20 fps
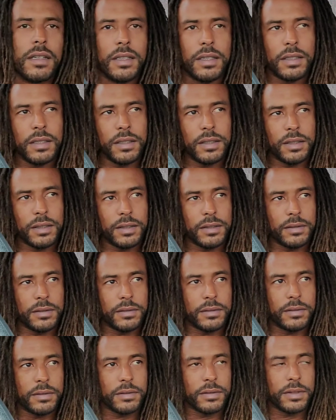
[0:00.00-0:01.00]
Uh,
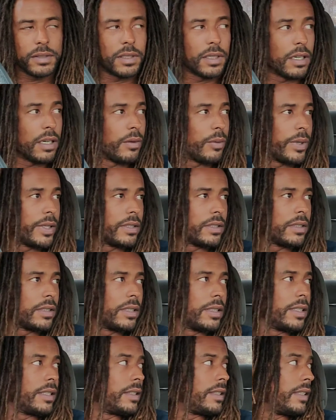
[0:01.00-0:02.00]
so I'll wait till
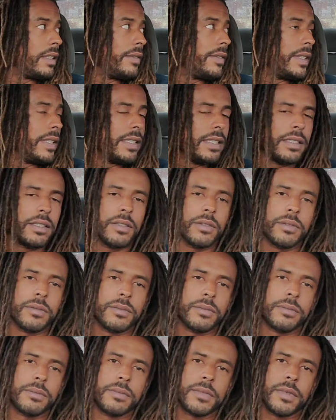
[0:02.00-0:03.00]
it hit DVD though.
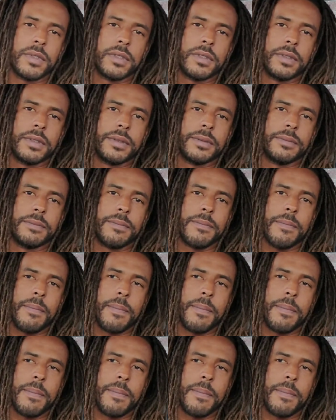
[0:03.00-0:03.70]
Um,